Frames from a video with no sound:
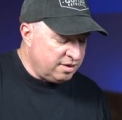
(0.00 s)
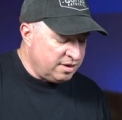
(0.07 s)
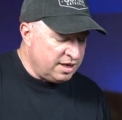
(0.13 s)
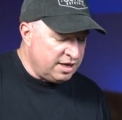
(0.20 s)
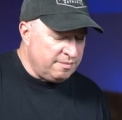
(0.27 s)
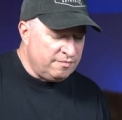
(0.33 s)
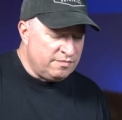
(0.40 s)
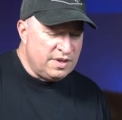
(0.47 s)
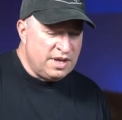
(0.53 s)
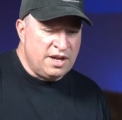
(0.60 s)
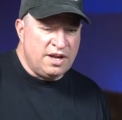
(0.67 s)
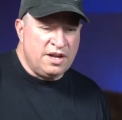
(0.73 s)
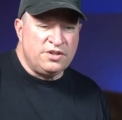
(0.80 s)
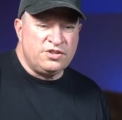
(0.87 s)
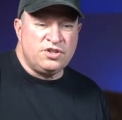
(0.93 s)
Okay?
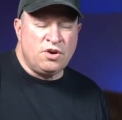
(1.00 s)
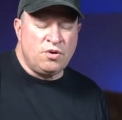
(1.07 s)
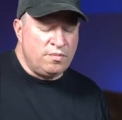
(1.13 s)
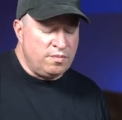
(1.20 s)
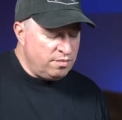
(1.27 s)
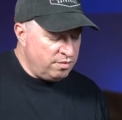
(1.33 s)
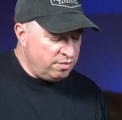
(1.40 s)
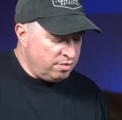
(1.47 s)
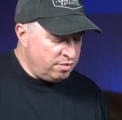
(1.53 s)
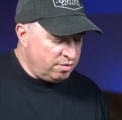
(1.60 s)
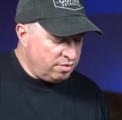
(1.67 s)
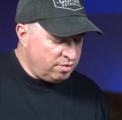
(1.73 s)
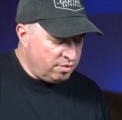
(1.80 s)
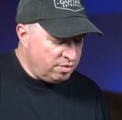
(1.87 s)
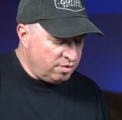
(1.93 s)
So,
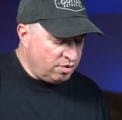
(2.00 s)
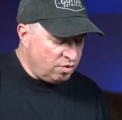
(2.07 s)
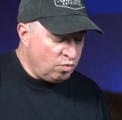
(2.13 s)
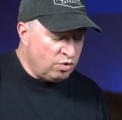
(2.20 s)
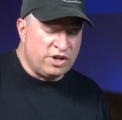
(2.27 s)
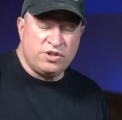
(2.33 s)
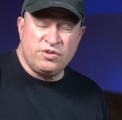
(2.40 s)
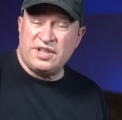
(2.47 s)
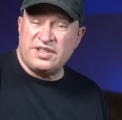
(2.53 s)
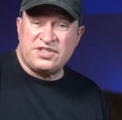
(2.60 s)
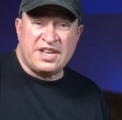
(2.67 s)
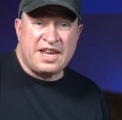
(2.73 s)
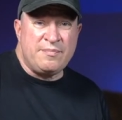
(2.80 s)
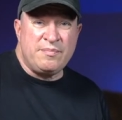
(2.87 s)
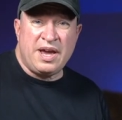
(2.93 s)
we're going to do that
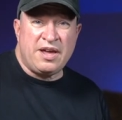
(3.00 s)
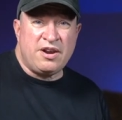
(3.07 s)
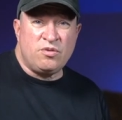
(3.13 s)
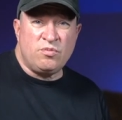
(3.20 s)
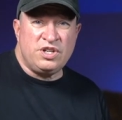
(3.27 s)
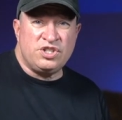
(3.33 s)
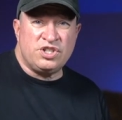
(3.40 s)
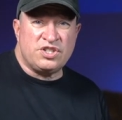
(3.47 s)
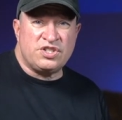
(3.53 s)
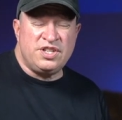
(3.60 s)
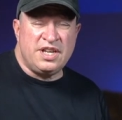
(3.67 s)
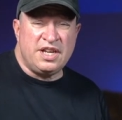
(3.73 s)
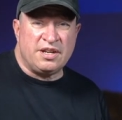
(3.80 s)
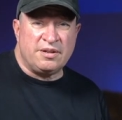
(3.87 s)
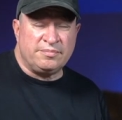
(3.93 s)
same pattern we just
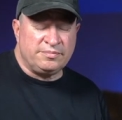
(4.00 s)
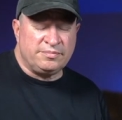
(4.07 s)
did.